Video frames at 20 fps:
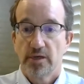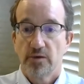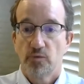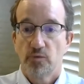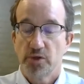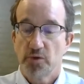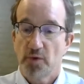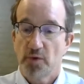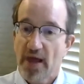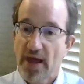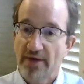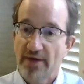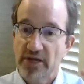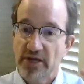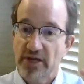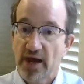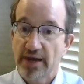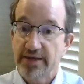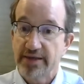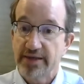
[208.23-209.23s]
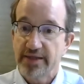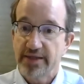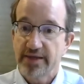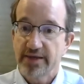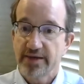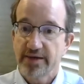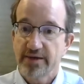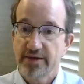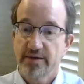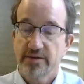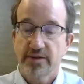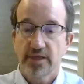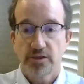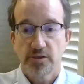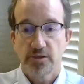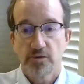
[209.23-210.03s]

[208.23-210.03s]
when you have an idea that